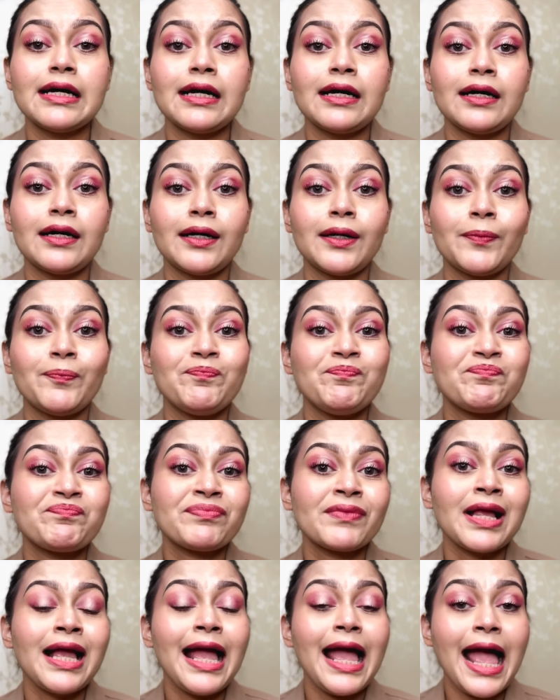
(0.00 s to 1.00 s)

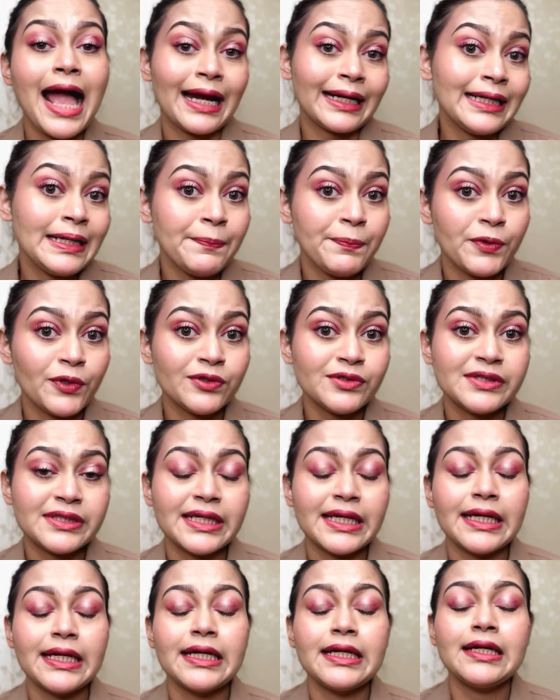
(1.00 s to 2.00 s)
acne prone
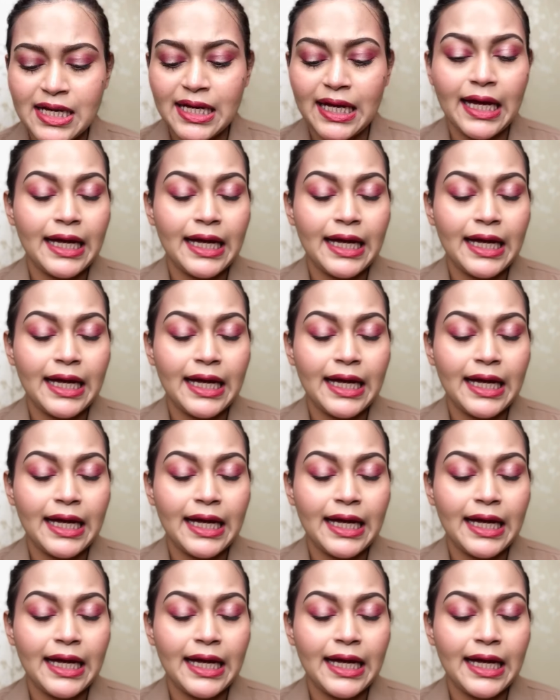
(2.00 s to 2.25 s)
skin,